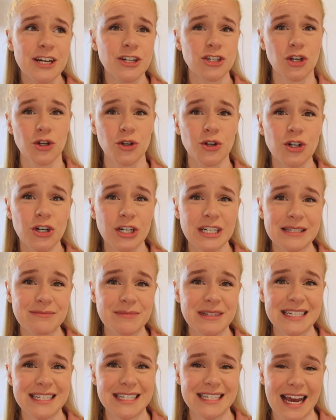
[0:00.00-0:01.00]
to
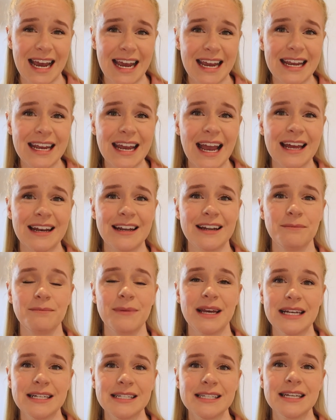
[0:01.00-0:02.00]
Christmas Day, and it
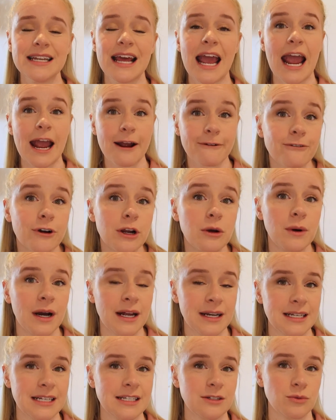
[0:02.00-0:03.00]
means that
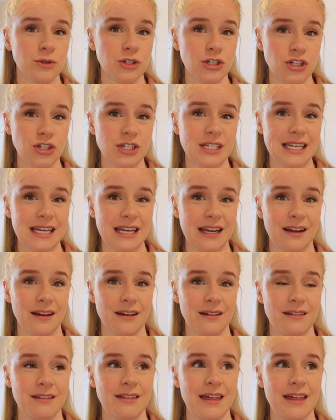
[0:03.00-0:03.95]
everyone is reducing